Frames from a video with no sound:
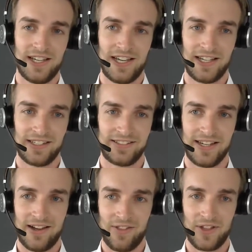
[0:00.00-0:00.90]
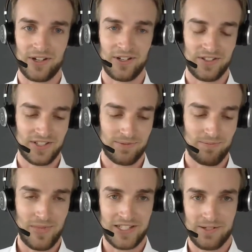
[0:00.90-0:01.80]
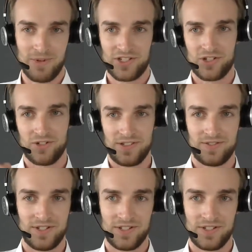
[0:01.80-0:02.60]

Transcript: And I think all this makes a mixture that